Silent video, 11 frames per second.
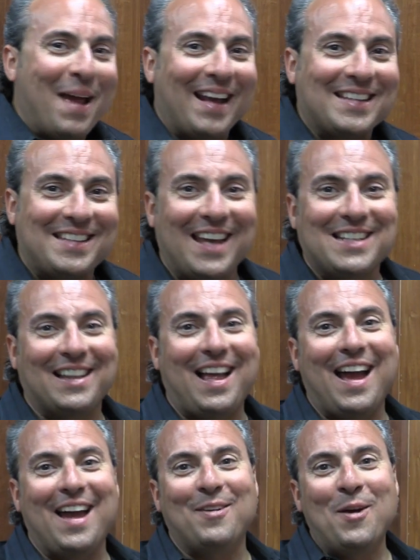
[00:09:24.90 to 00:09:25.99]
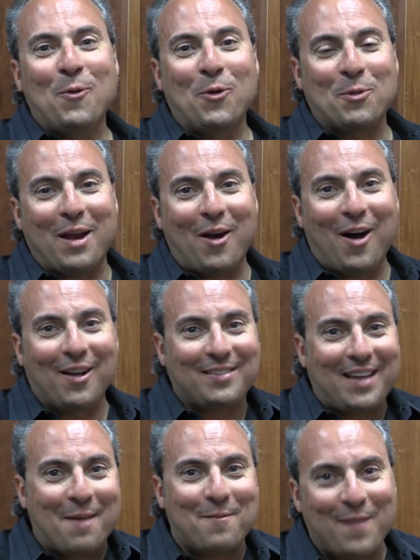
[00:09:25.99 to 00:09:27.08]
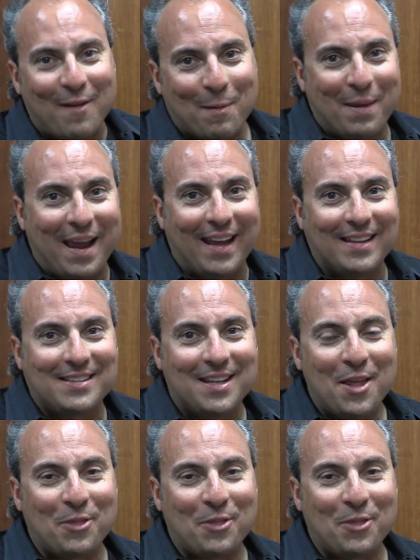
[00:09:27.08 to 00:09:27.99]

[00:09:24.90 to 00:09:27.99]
backstage live with my all-time favorite bands,